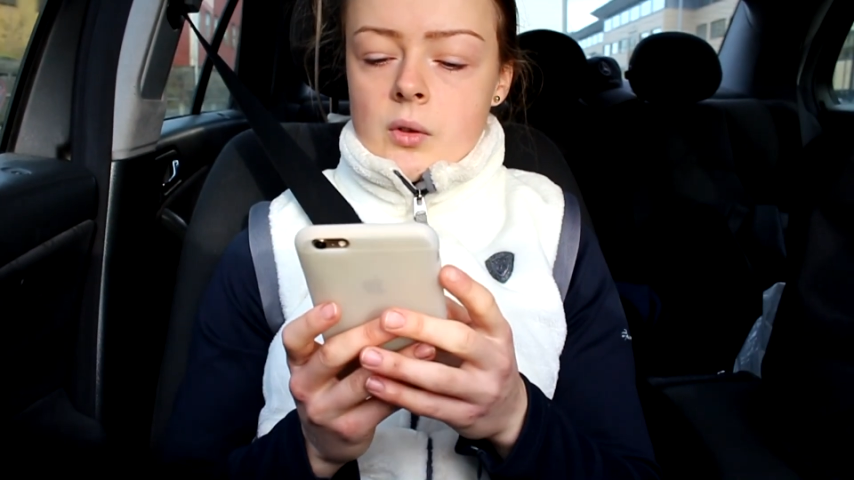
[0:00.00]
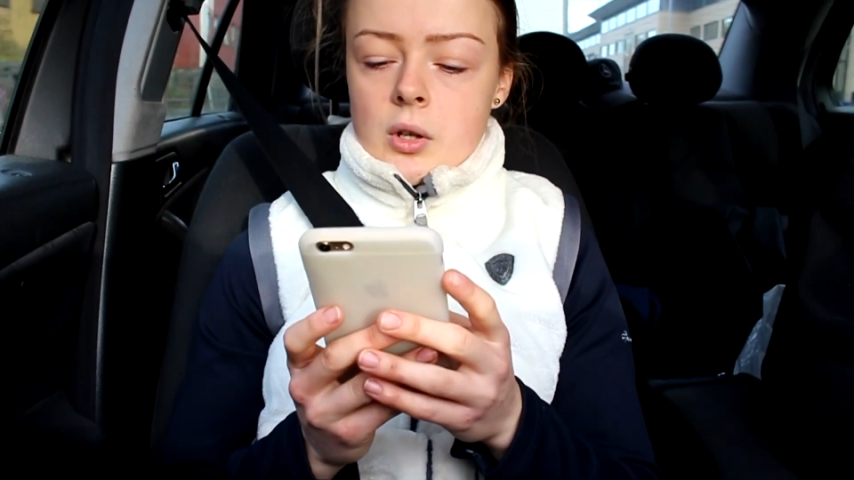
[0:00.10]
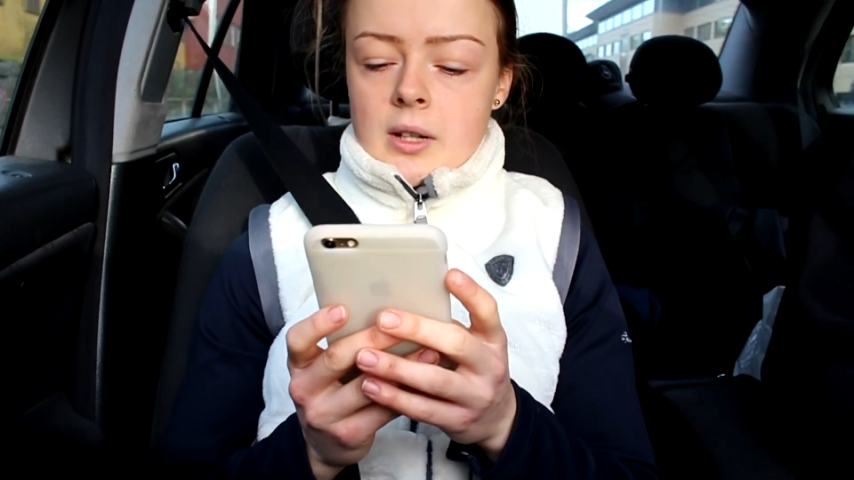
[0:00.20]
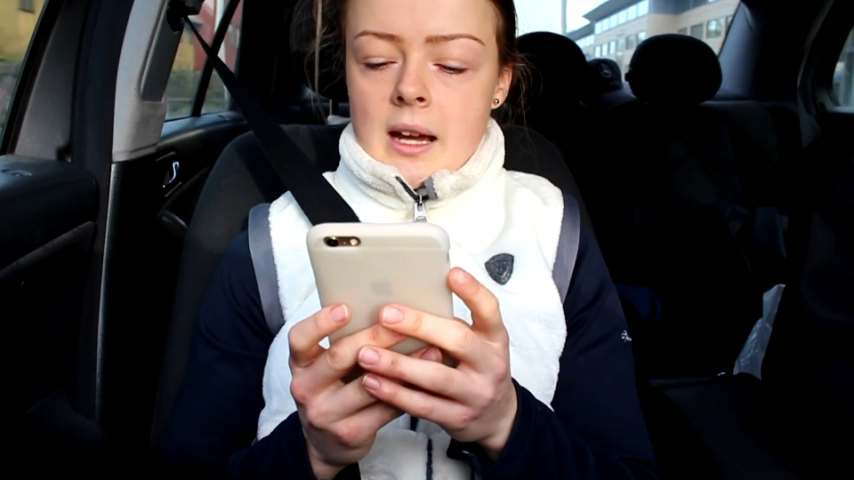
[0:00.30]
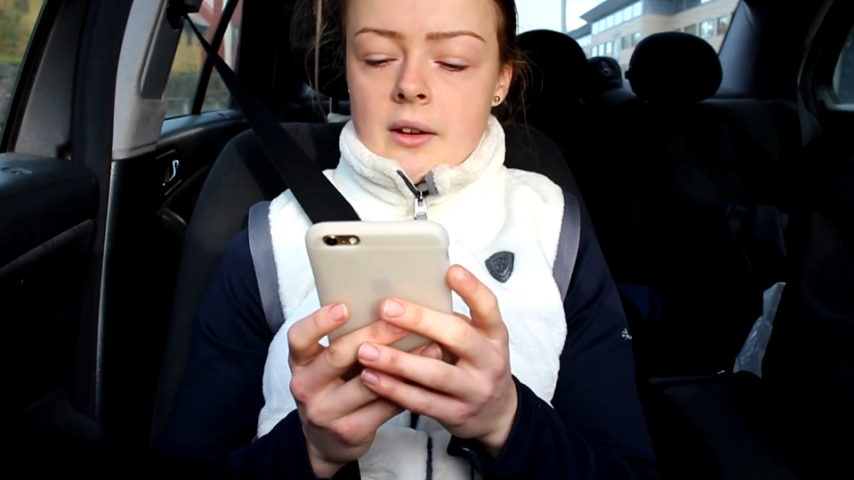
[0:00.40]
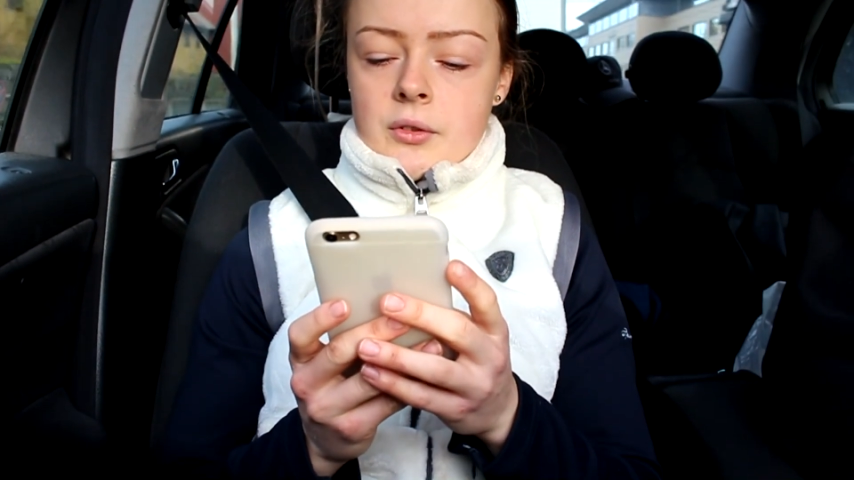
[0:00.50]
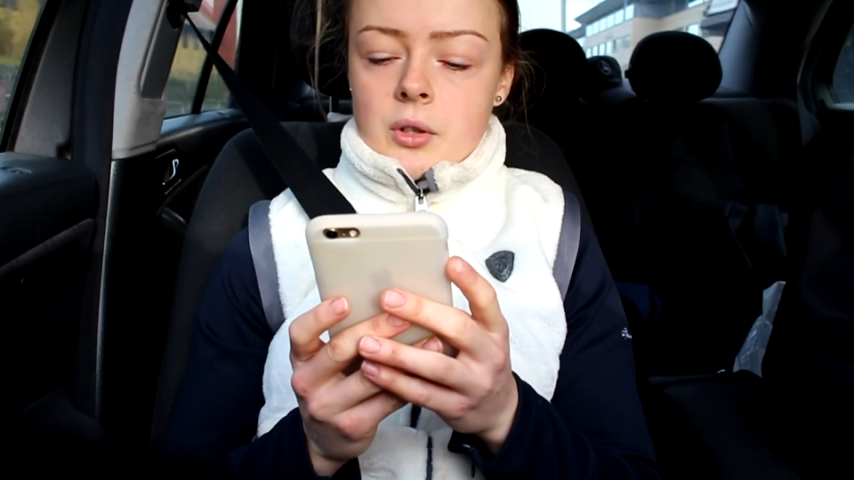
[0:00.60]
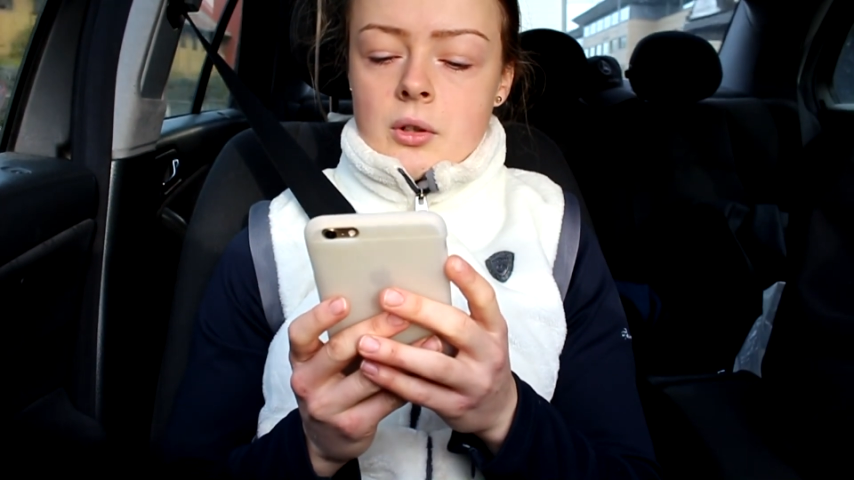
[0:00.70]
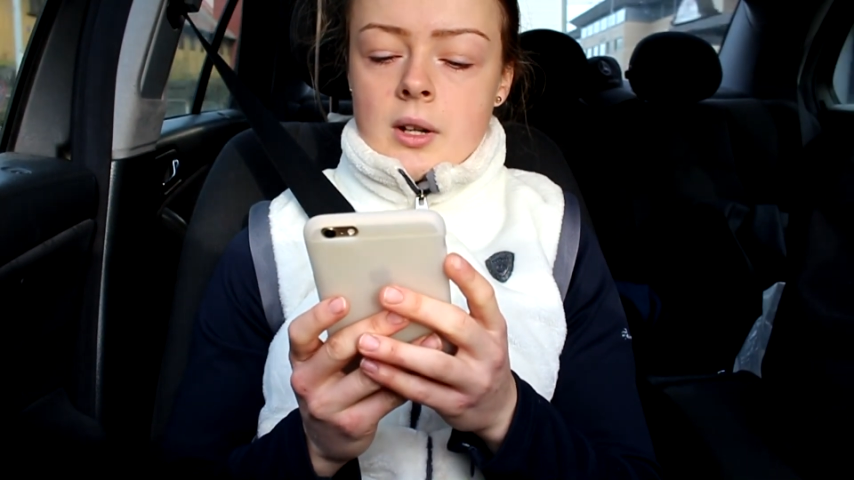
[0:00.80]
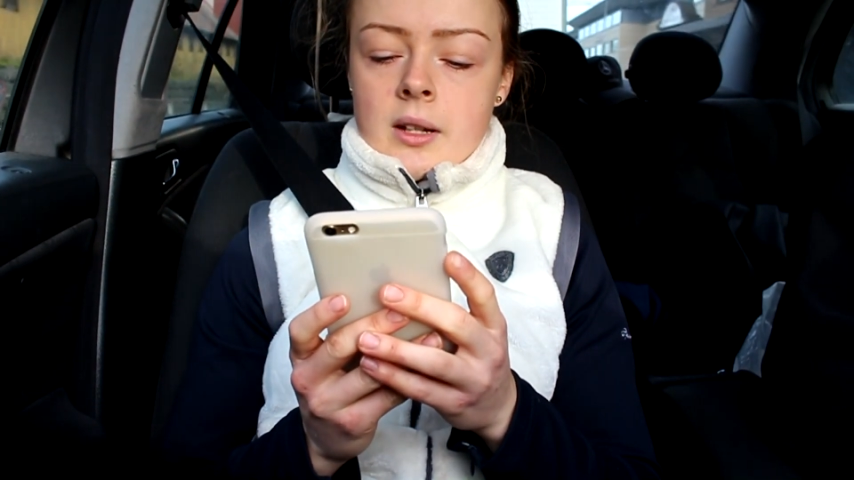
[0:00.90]
vlog
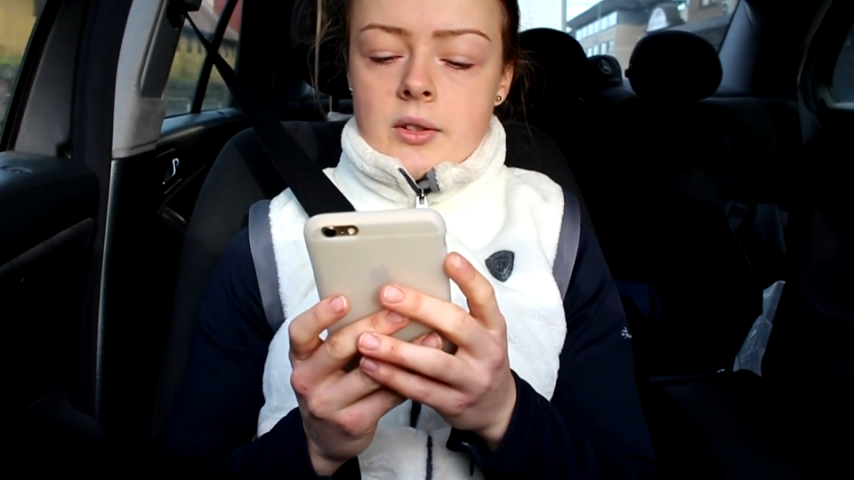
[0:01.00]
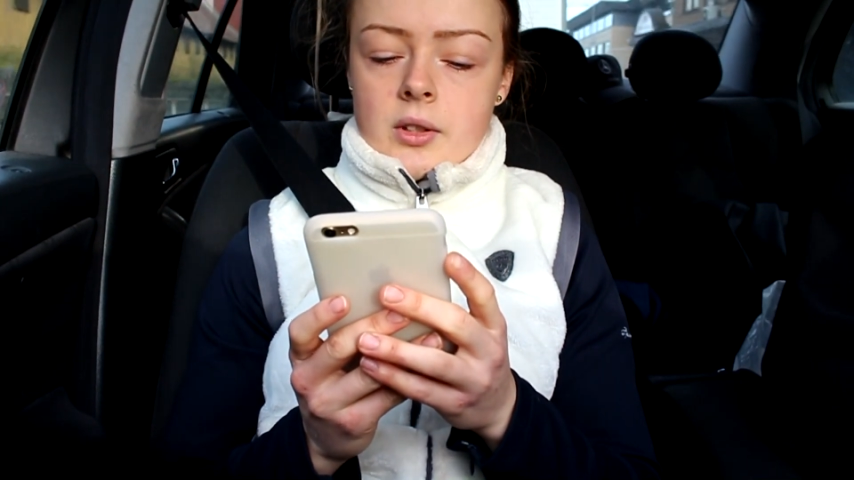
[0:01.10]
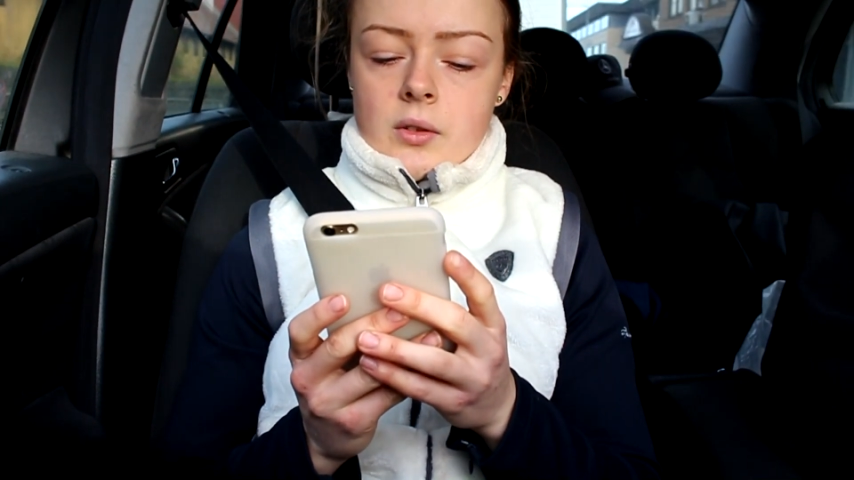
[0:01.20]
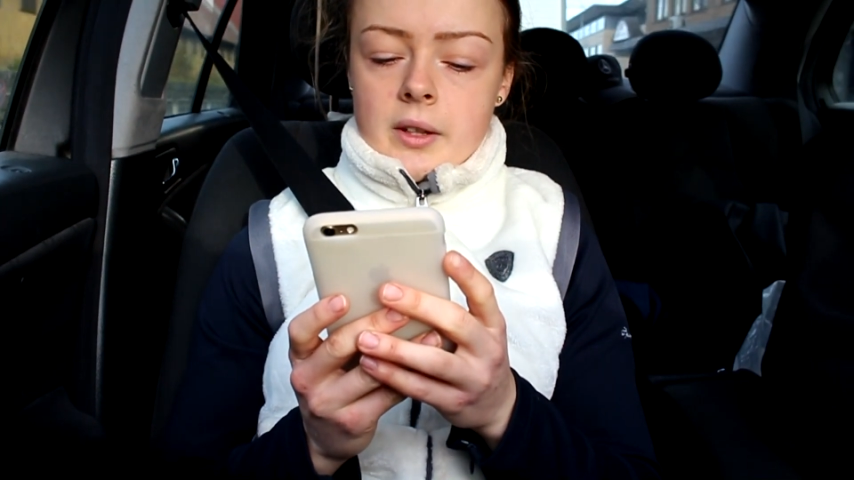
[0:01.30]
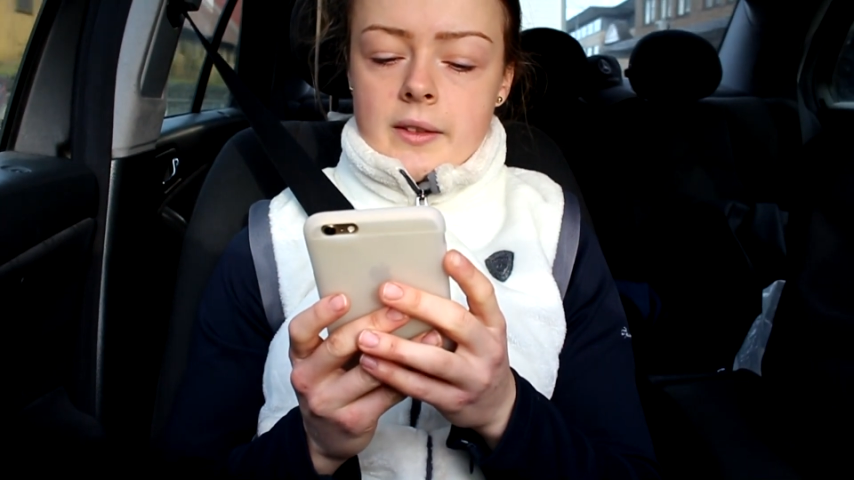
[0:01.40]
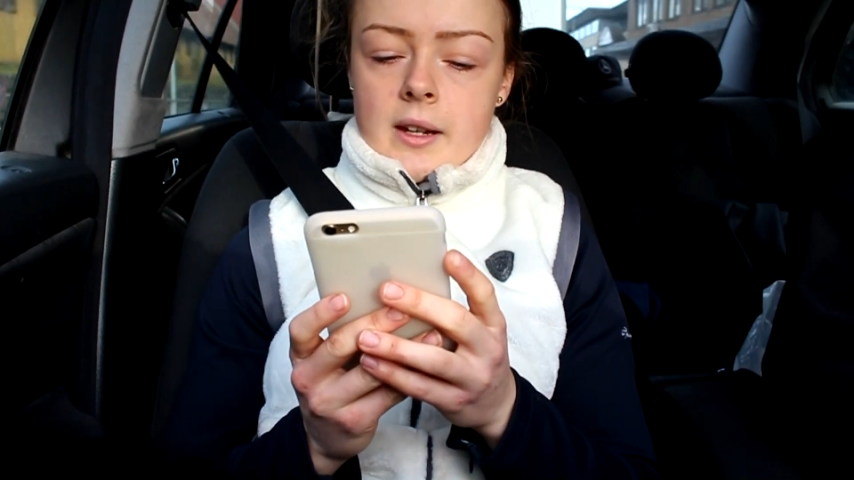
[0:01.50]
after and stuff like